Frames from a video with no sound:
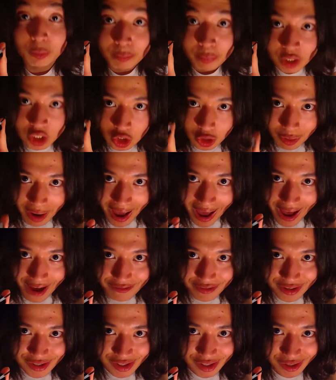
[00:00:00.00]
but you
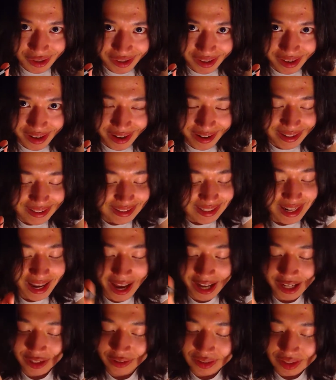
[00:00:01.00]
have internalized,
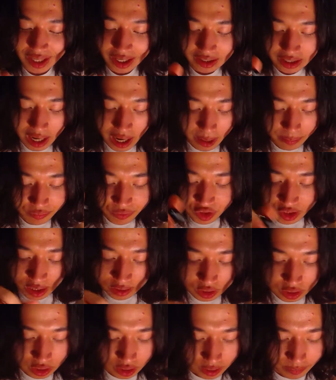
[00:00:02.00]
and you said, "Yeah,
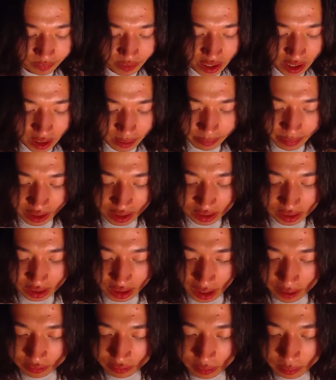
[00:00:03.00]
sounds good," because it
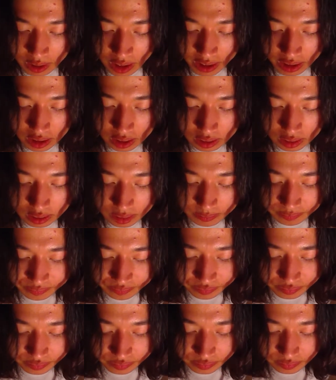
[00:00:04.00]
came from like
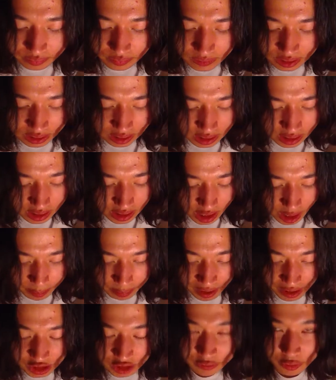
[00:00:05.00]
a
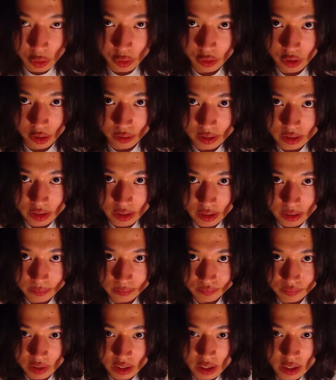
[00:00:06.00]
place of
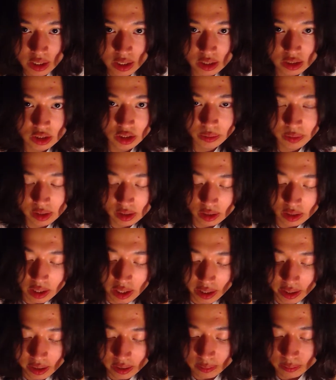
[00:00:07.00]
authority. So either
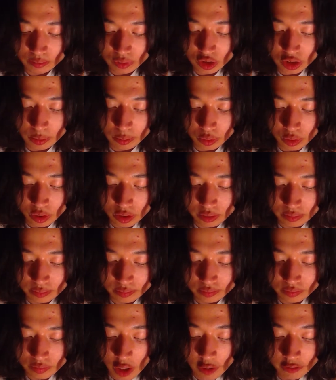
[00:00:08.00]
like
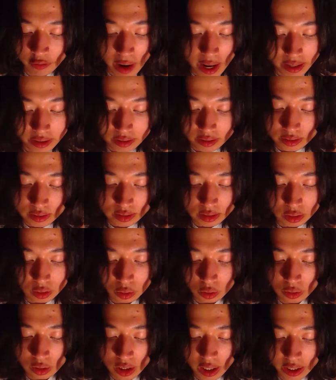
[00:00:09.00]
someone, a friend,
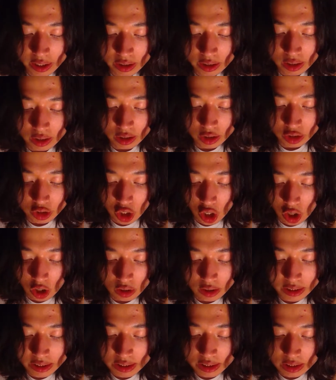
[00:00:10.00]
or like a
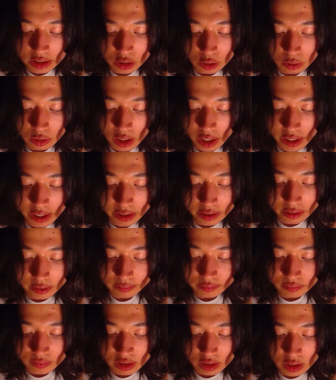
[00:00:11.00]
colleague, or like
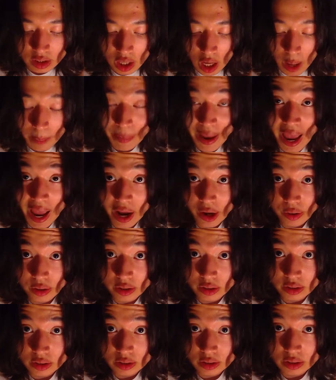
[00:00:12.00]
a
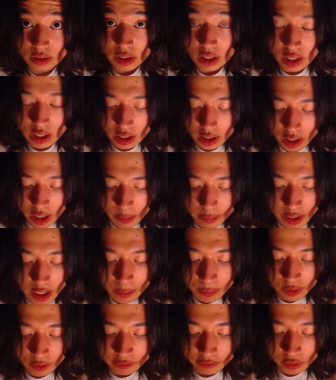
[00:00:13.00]
parent. And
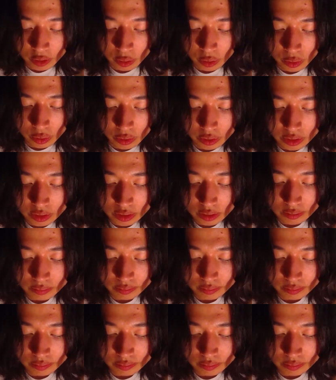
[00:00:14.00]
people are flawed.